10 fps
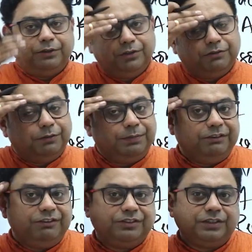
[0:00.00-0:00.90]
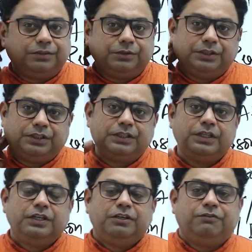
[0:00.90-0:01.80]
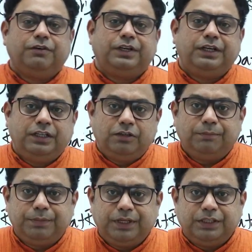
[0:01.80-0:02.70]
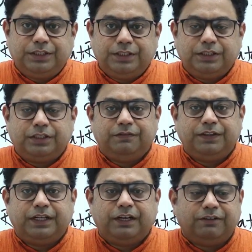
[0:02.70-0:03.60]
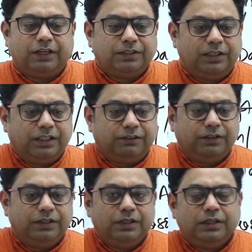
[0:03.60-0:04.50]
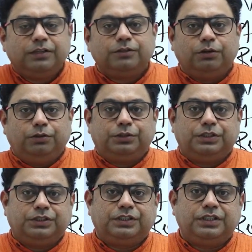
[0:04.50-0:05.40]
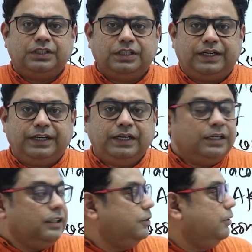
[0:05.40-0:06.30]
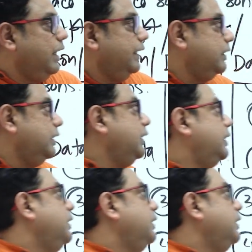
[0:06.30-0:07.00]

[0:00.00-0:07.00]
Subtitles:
you for previous year questions. For reading comprehensions, we have actually solutions, right? So I think